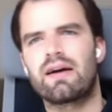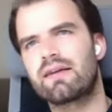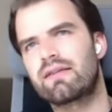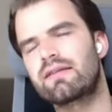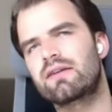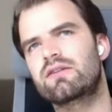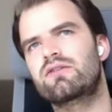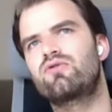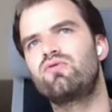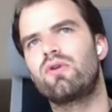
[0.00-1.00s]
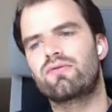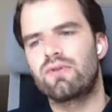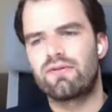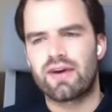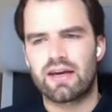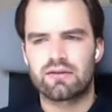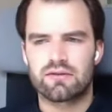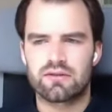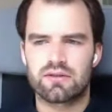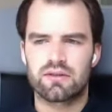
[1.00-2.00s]
I think there are two or three
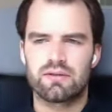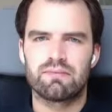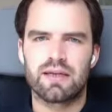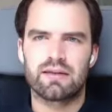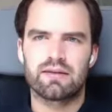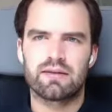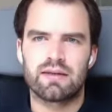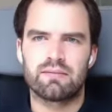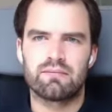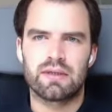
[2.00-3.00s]
factors that um,